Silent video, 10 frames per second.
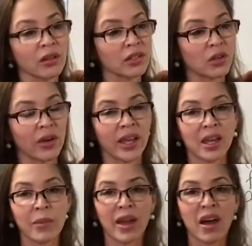And so
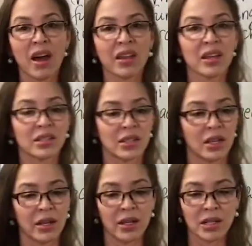antibiotics
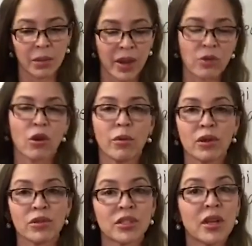and
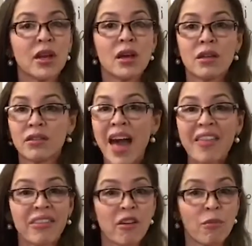antimicrobials, that
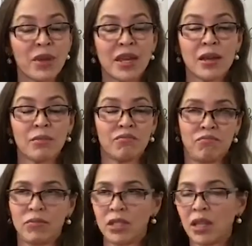therapy
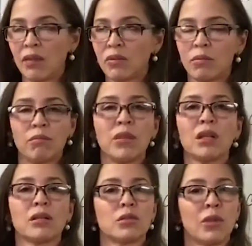saved
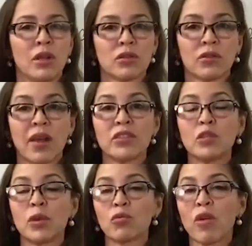millions and millions of lives. It's
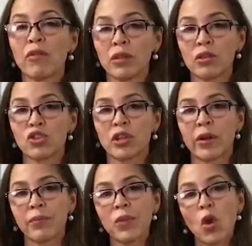been
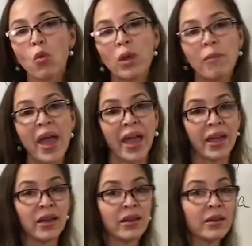revolutionary. We
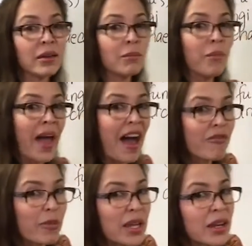may
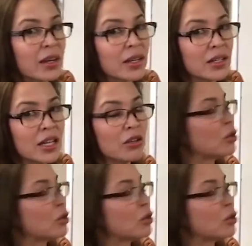have been and continue